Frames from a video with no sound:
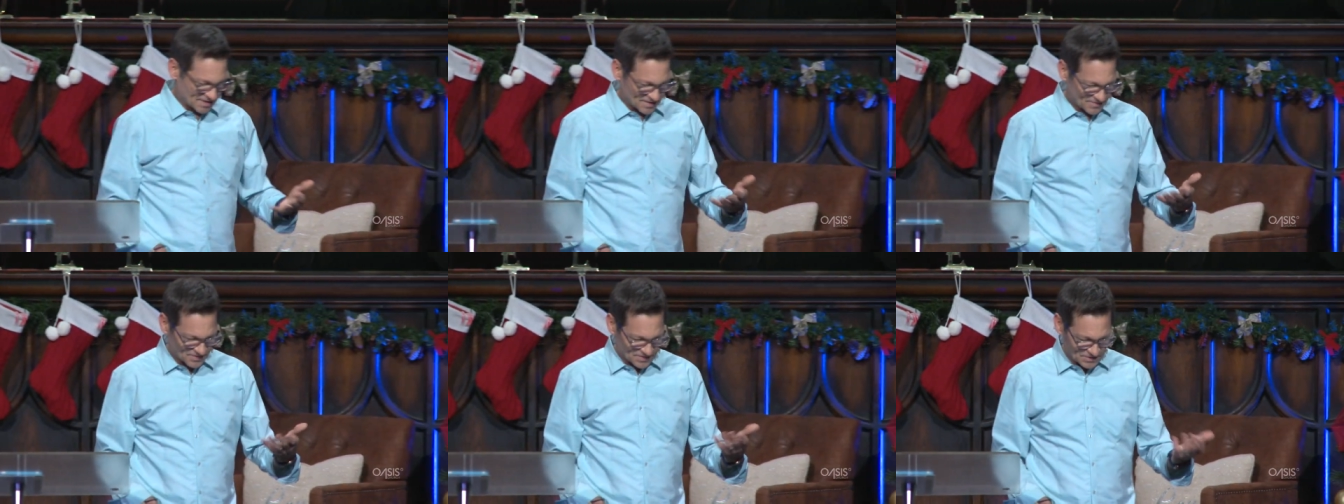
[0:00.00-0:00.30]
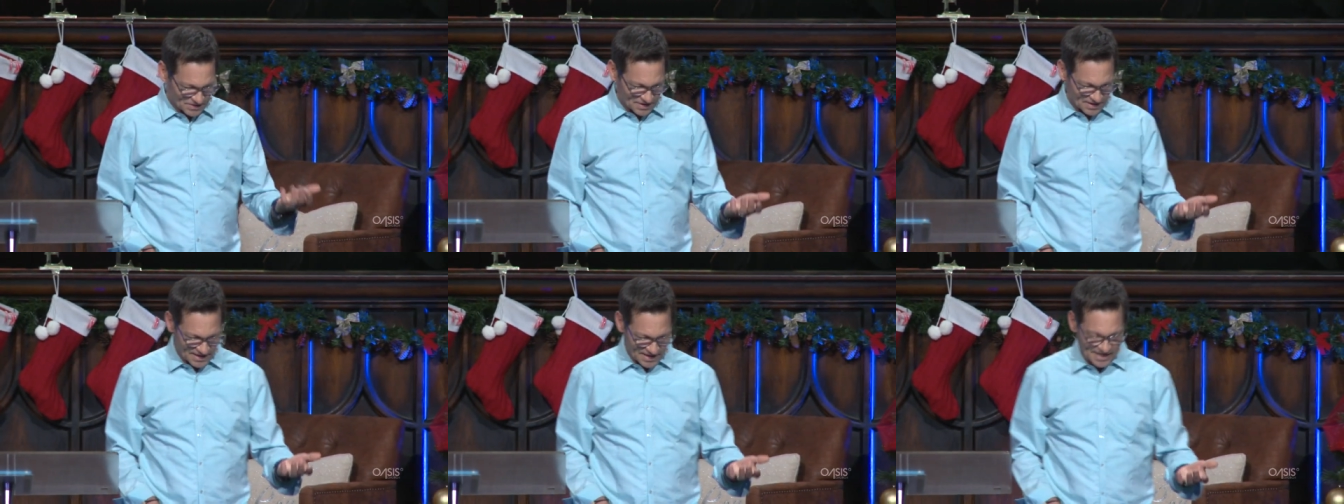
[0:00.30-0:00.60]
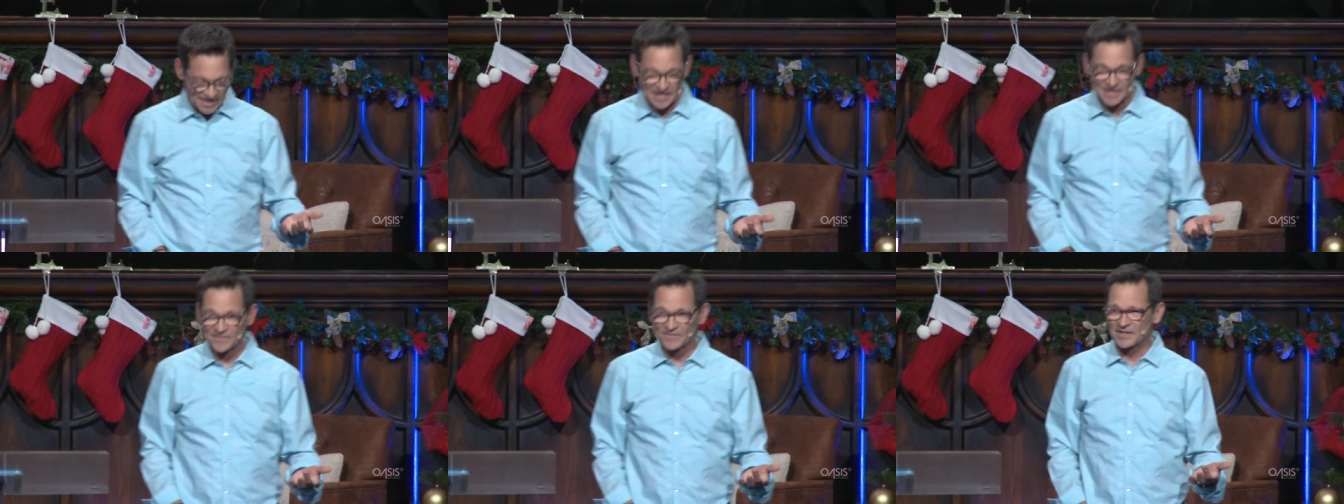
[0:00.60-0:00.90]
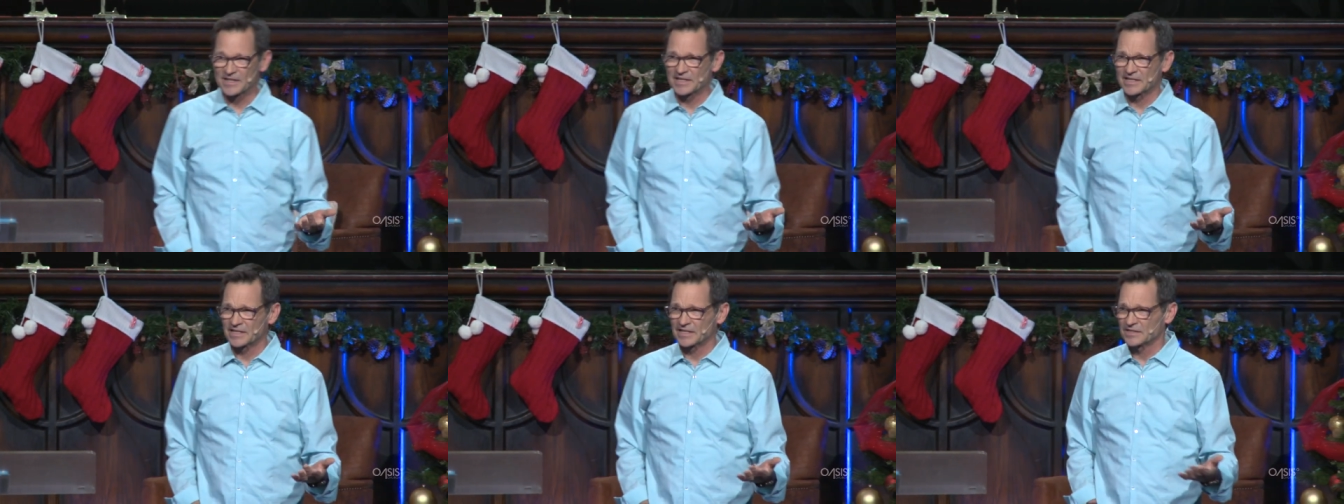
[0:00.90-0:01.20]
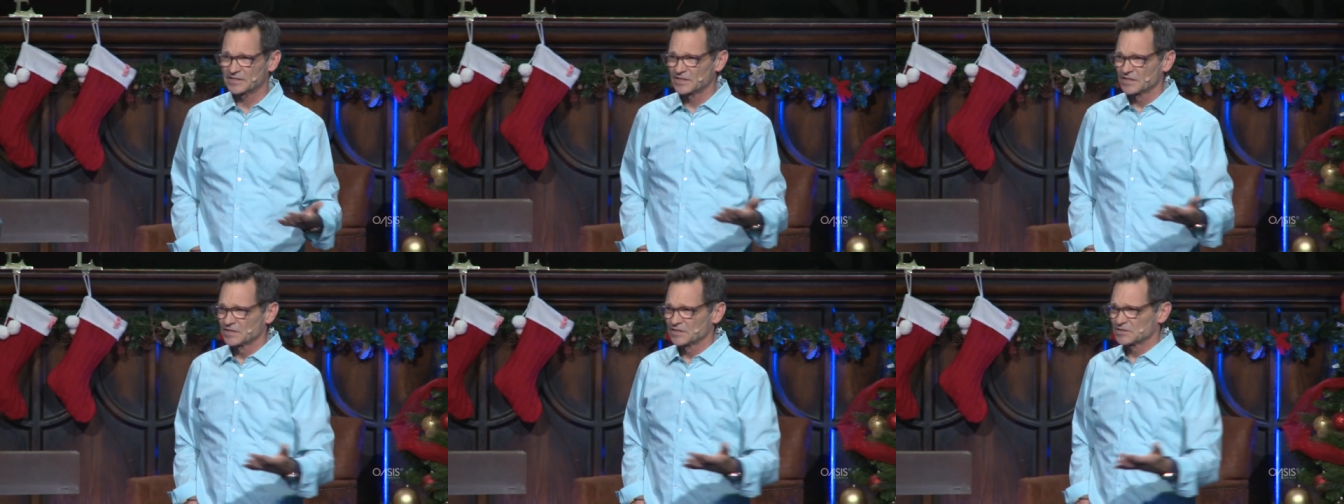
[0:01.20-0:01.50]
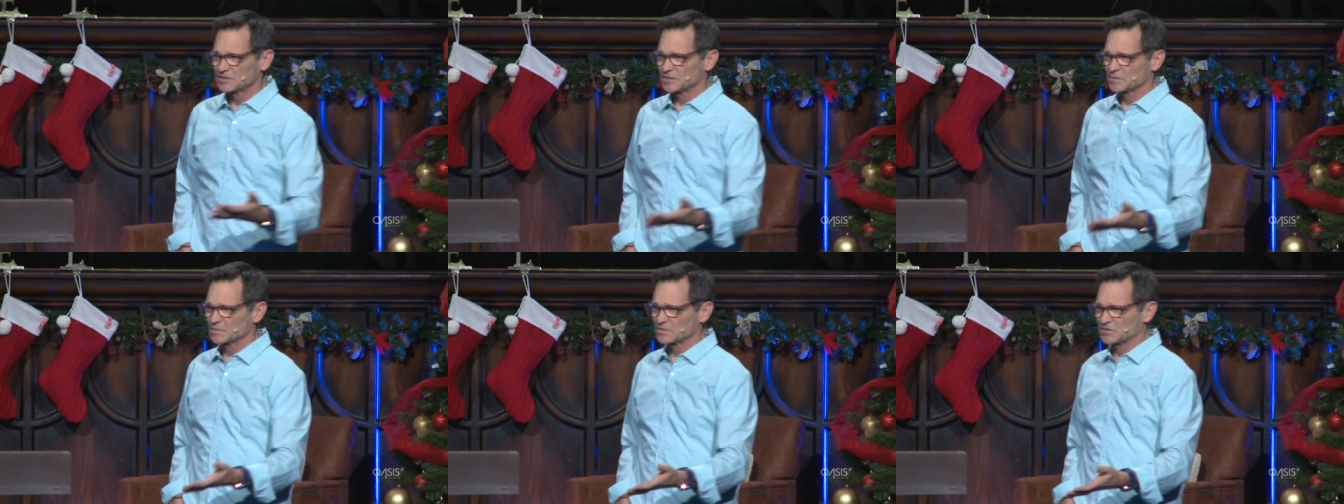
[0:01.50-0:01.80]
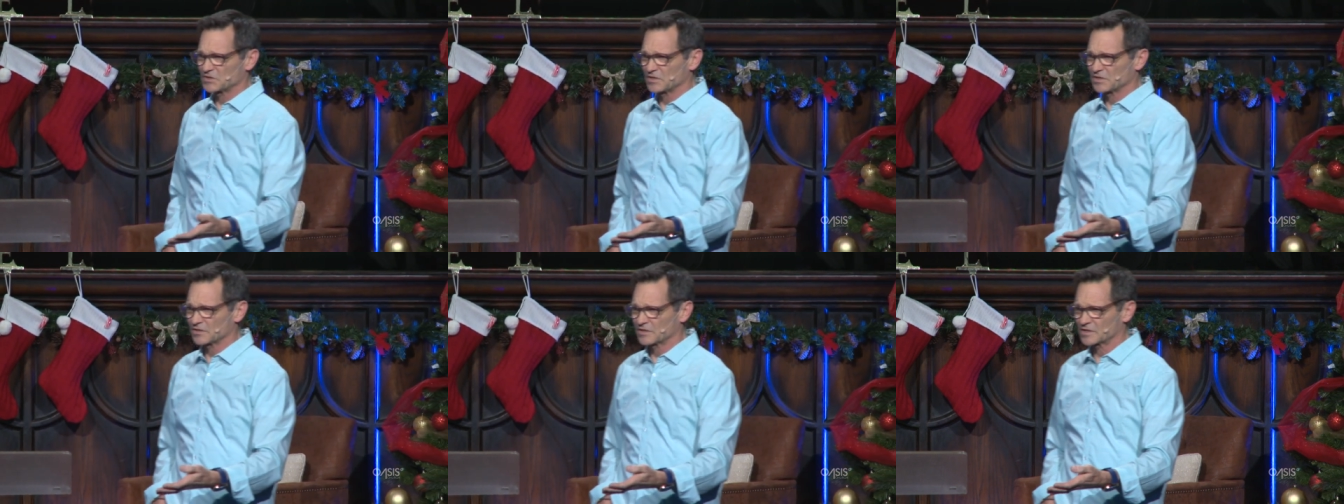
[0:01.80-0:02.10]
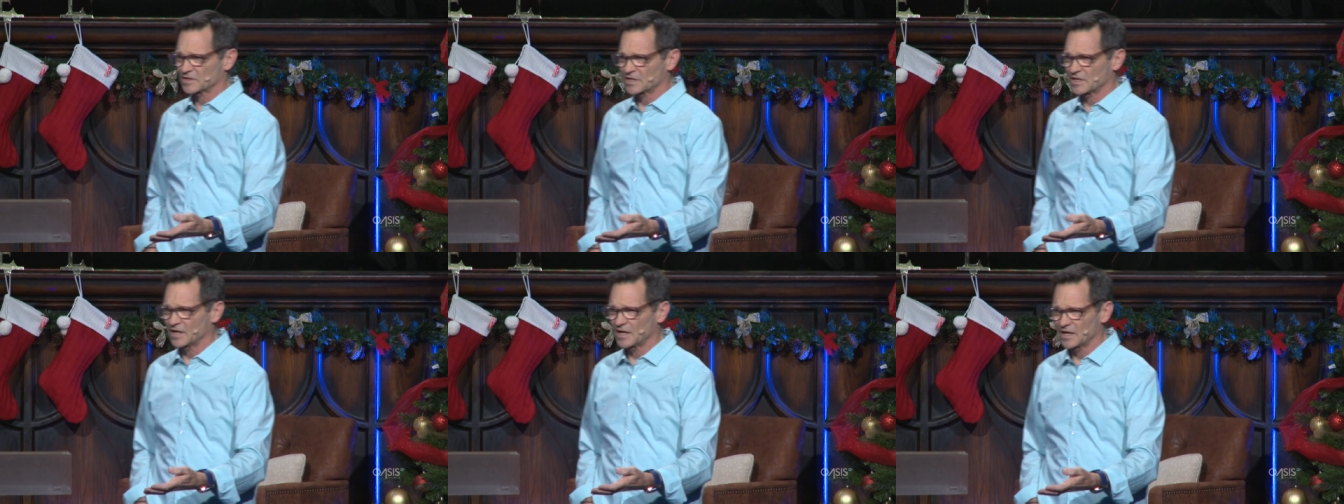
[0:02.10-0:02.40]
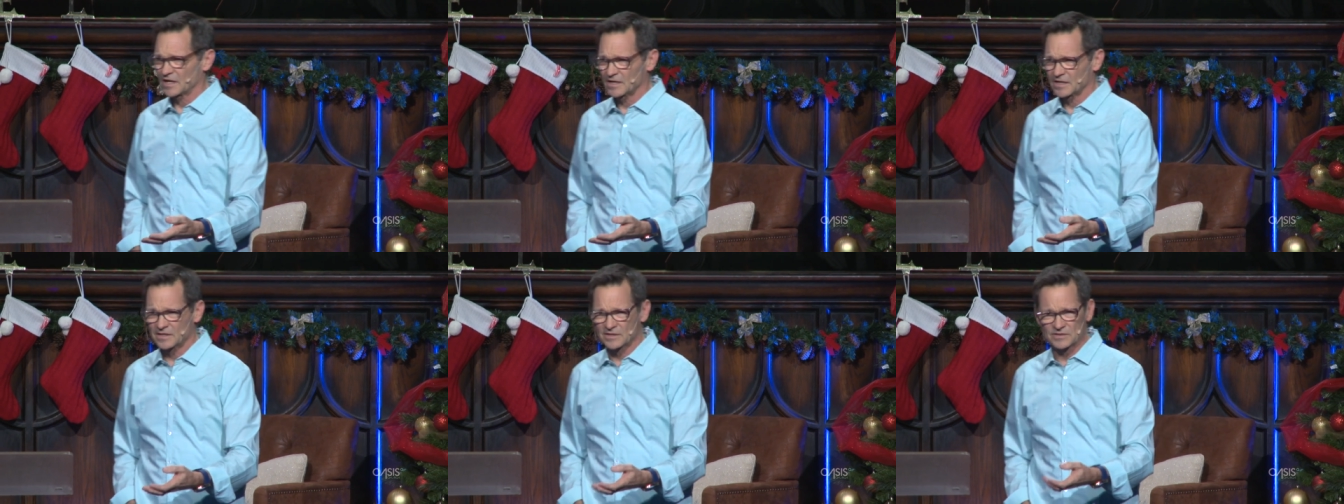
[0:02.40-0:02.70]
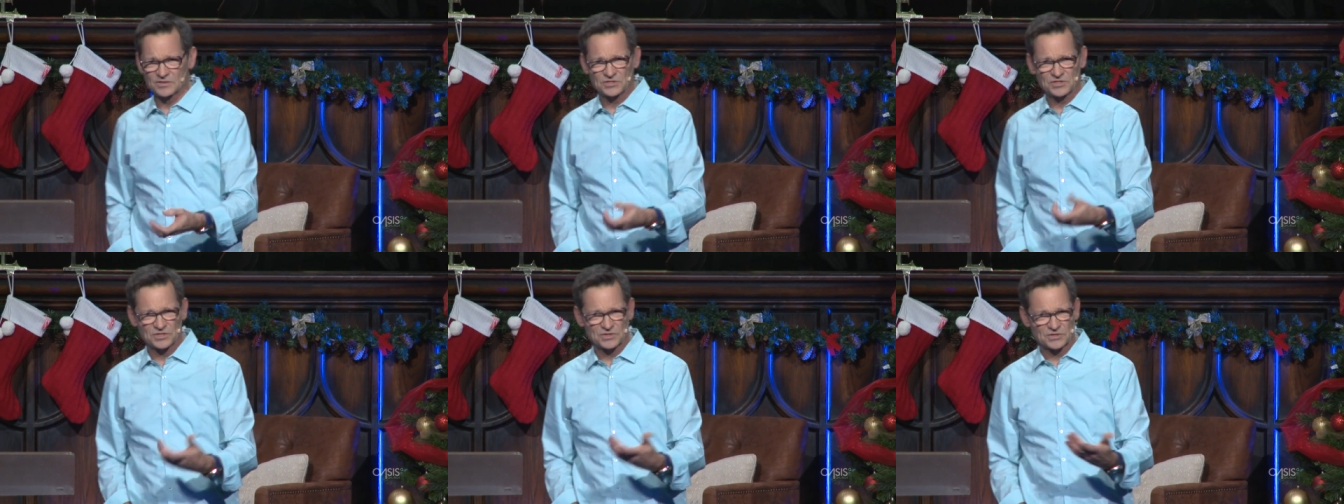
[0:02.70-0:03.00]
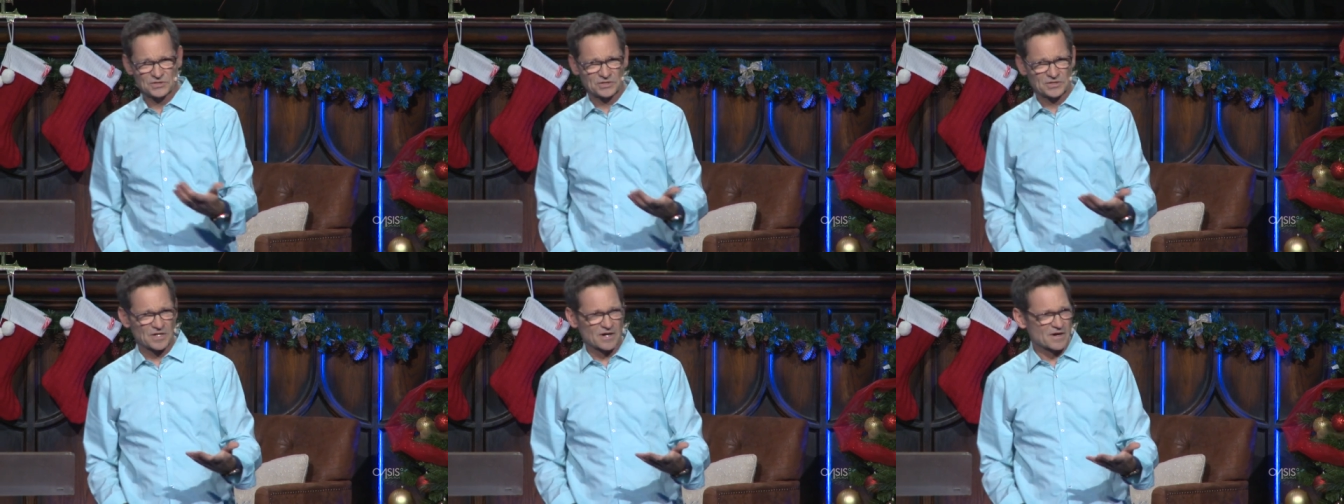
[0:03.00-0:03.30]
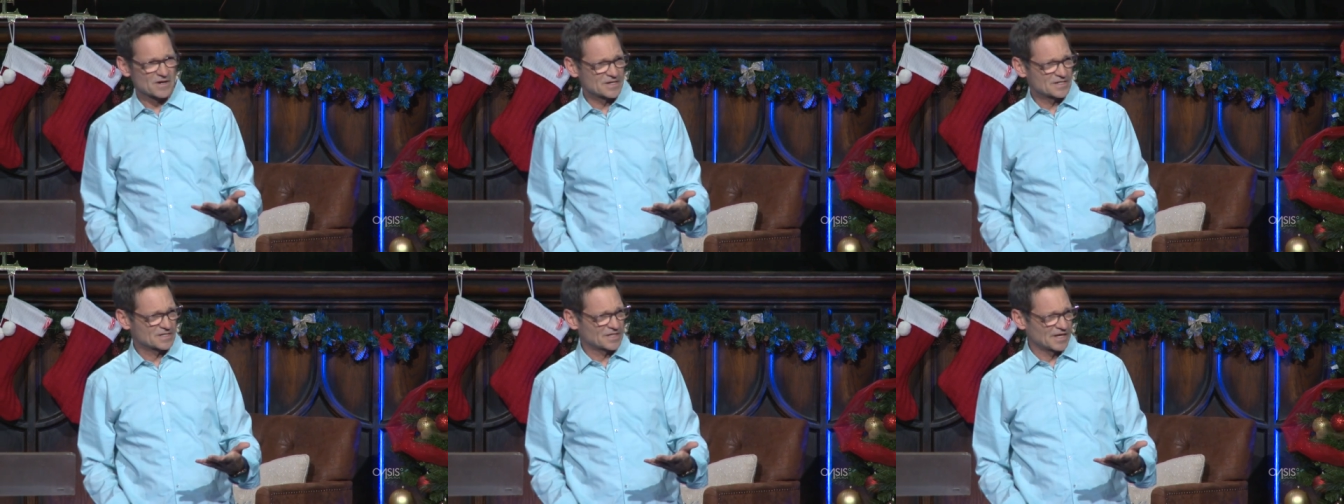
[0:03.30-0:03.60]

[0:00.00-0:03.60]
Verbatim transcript: it was in the evening and she was in her car and she had started